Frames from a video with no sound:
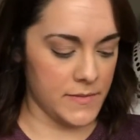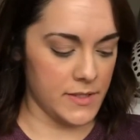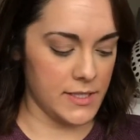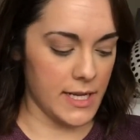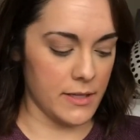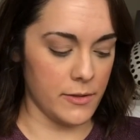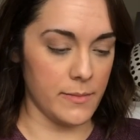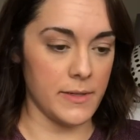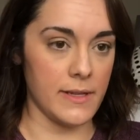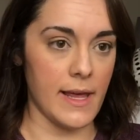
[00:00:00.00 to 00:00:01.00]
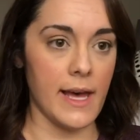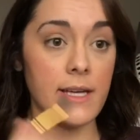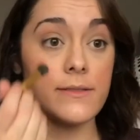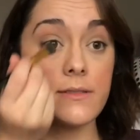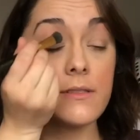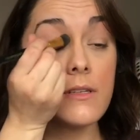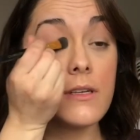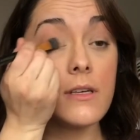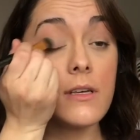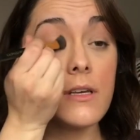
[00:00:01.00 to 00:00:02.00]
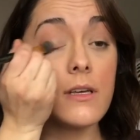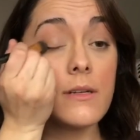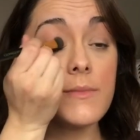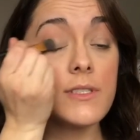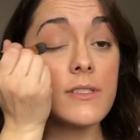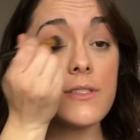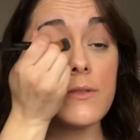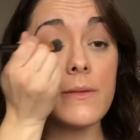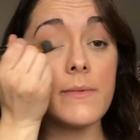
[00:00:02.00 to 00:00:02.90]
Just take a little bit of that. I'm just gonna sweep